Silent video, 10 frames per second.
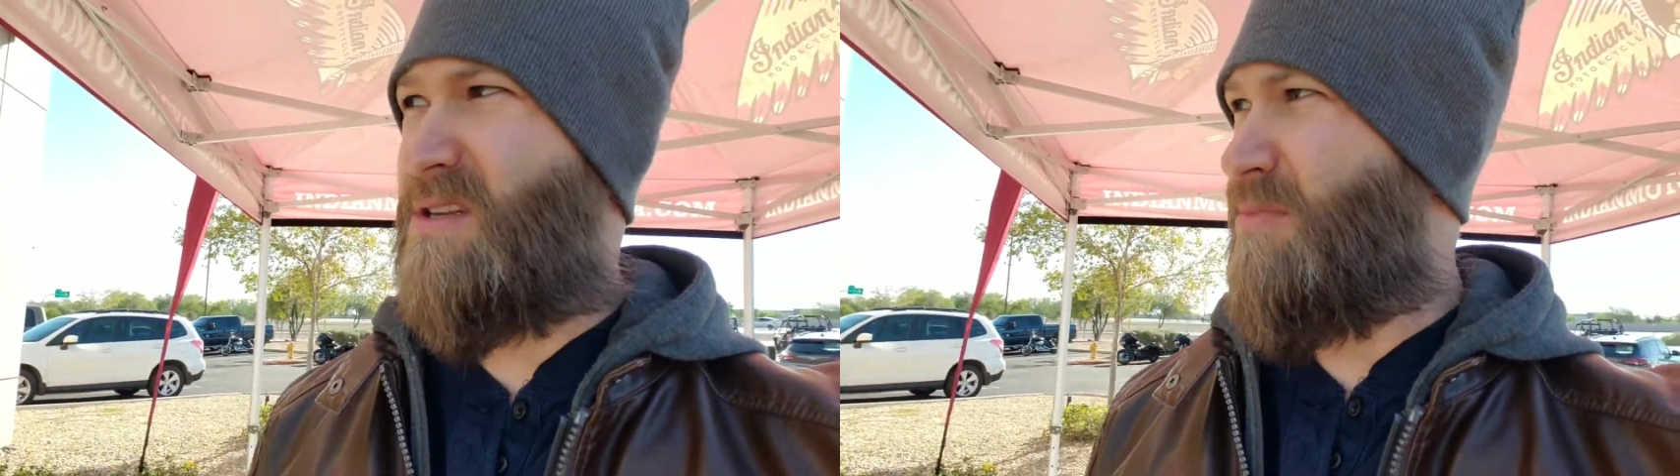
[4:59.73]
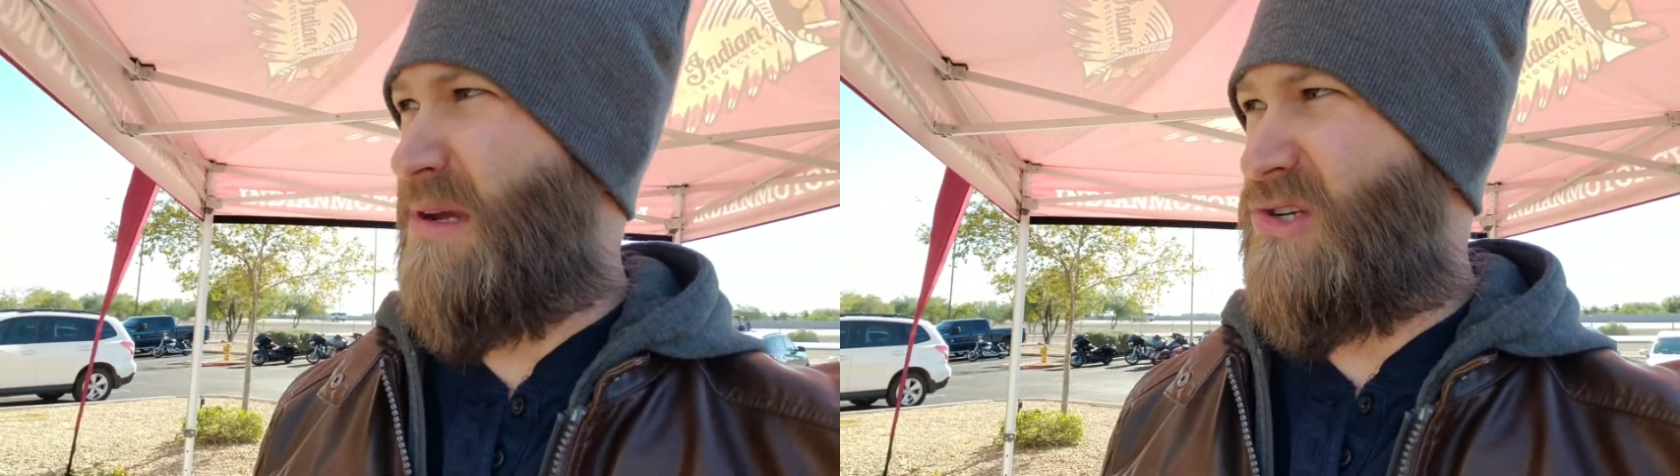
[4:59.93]

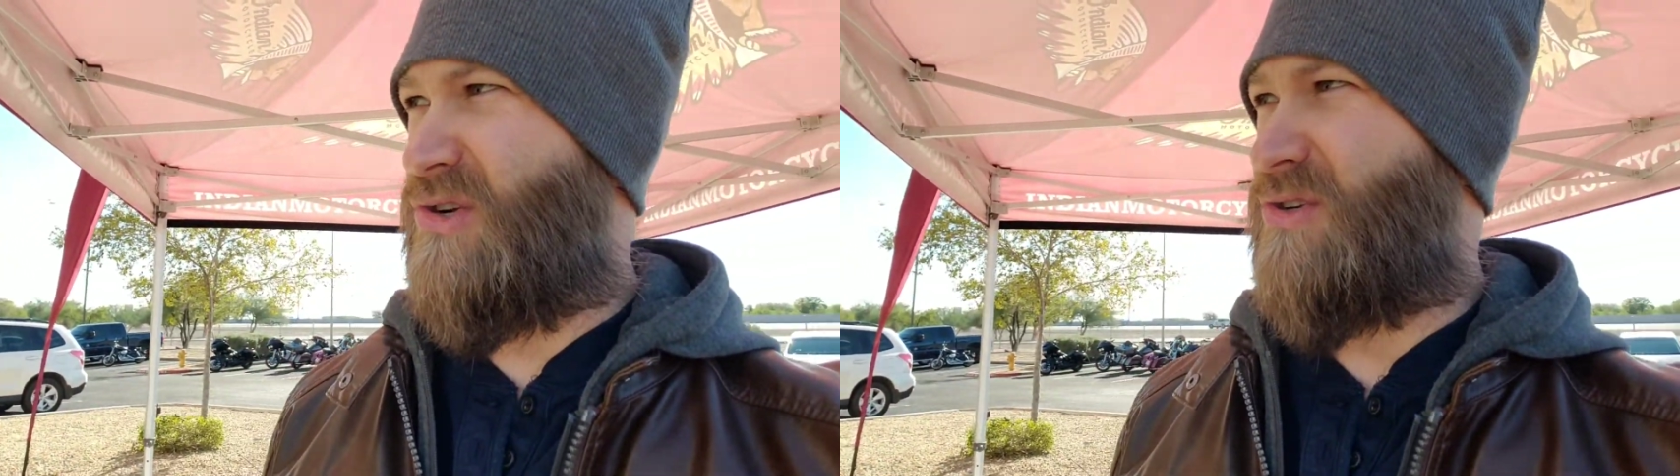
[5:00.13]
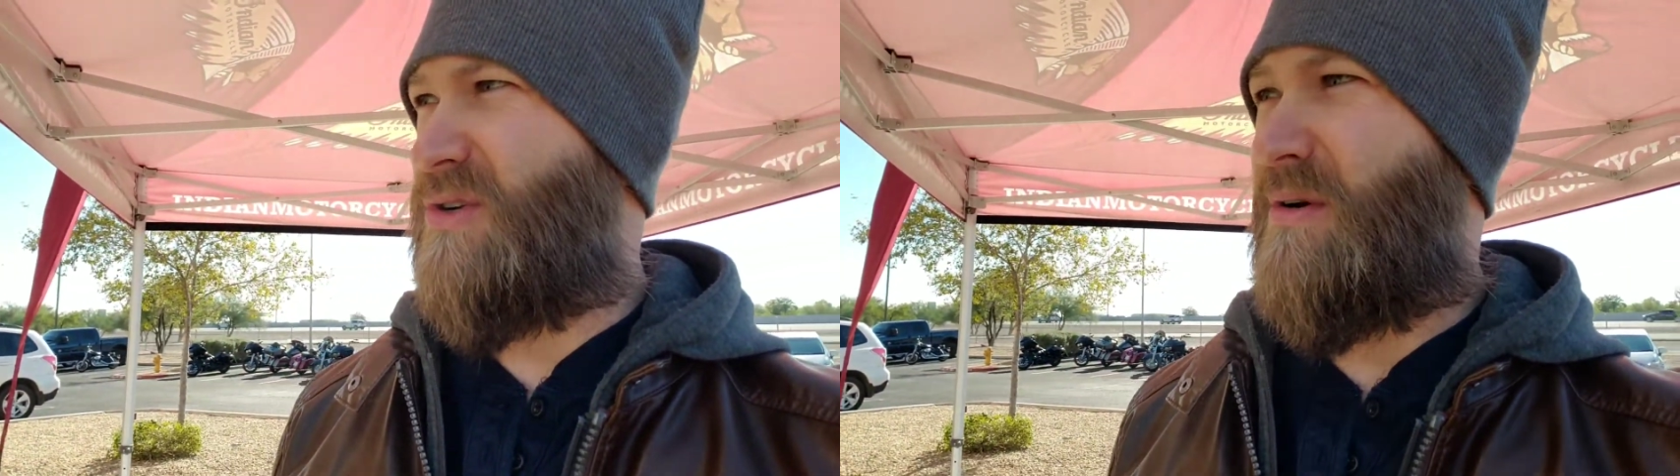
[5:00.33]
picture
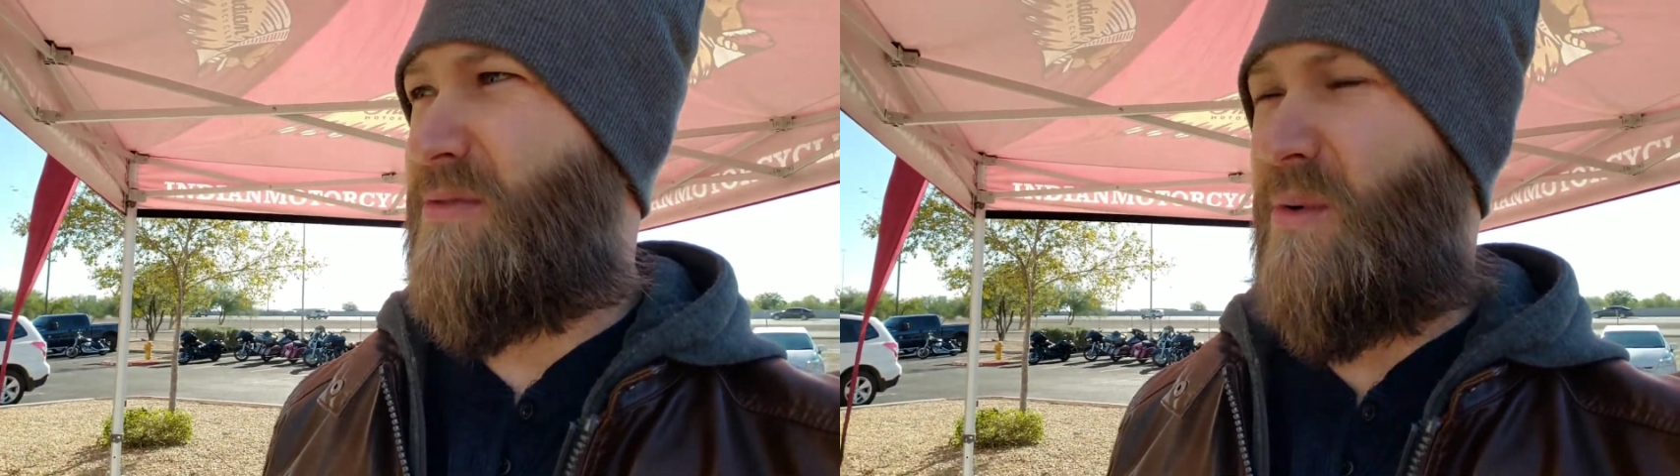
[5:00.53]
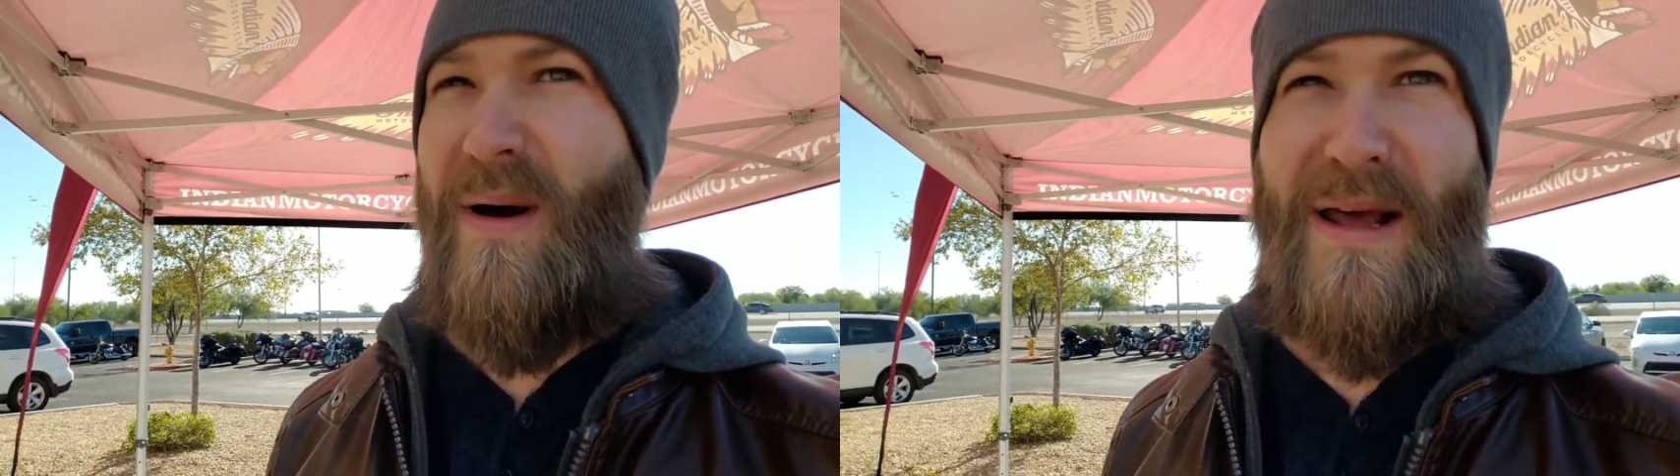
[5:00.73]
or two of
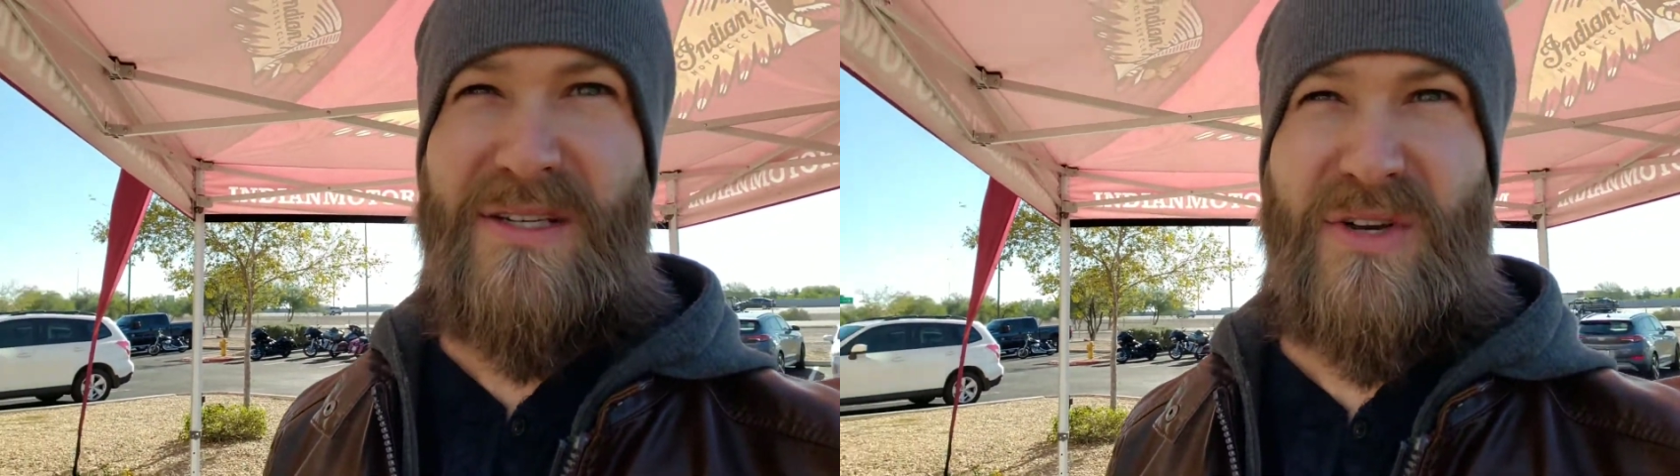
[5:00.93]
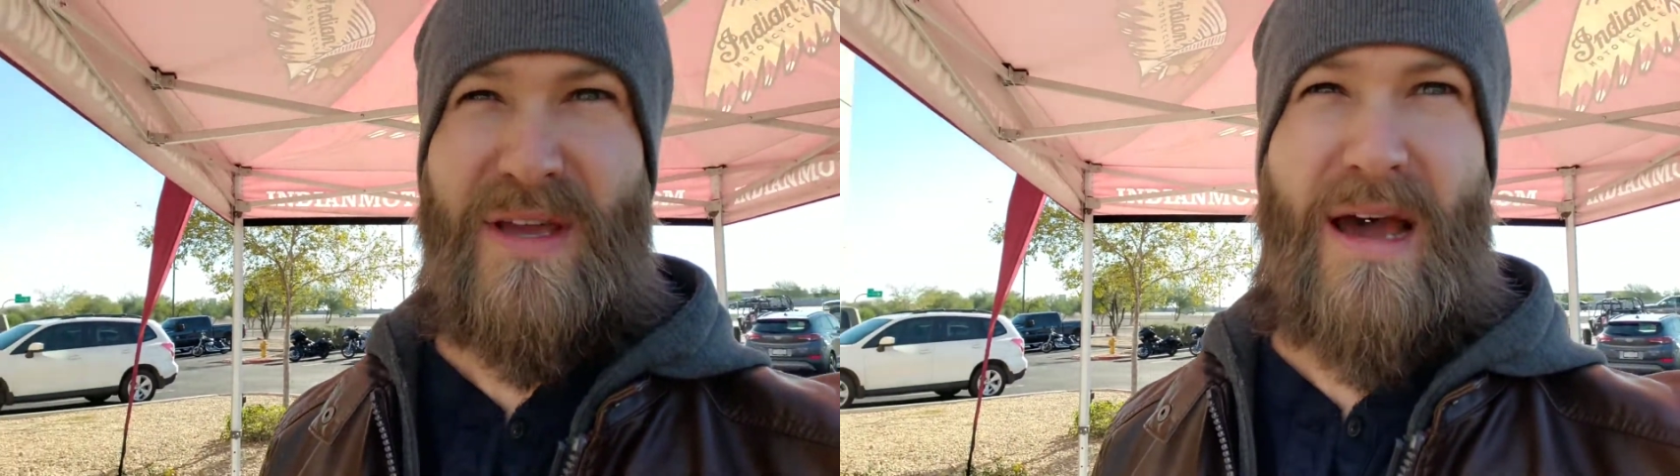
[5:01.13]
the one I
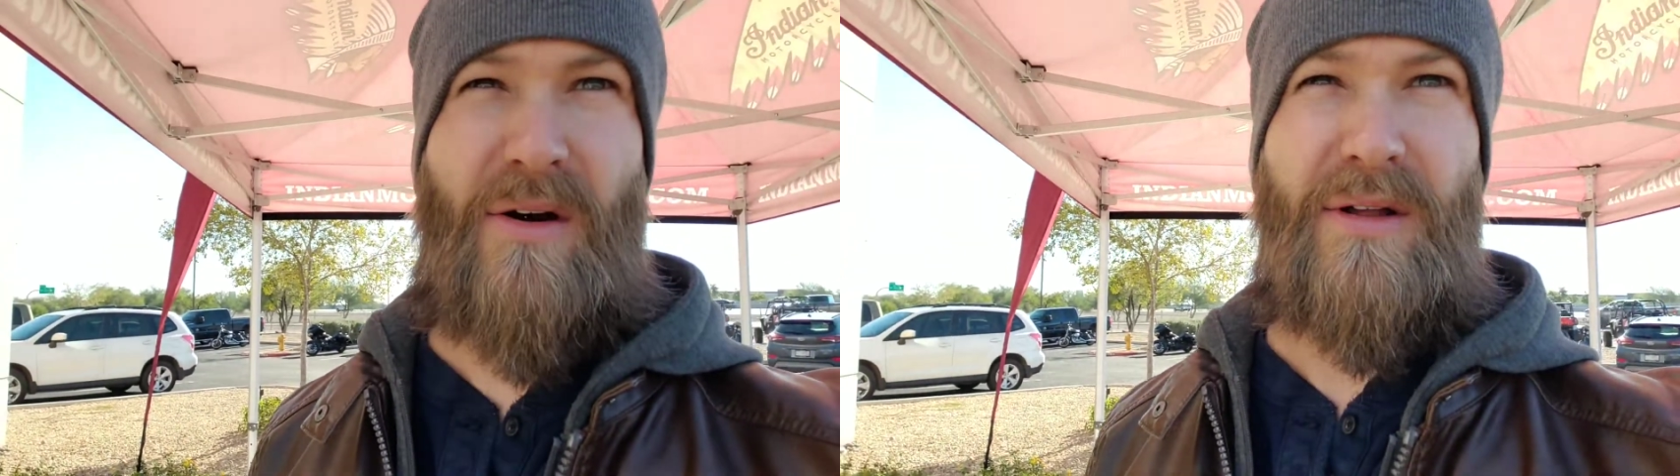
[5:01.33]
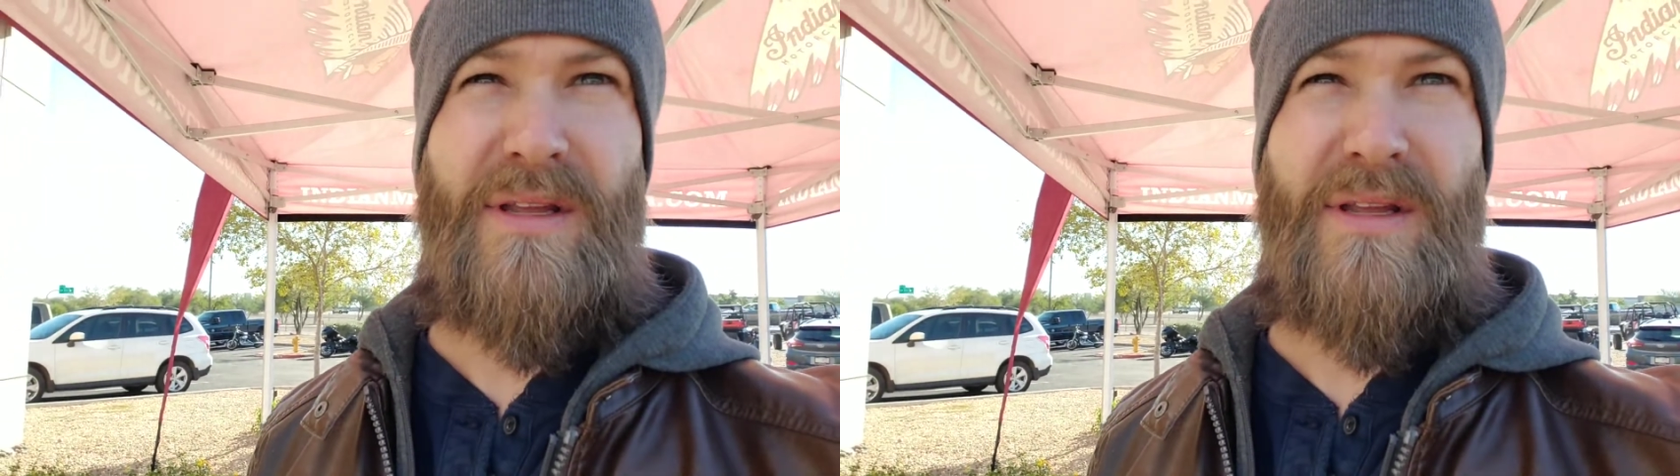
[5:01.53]
took out.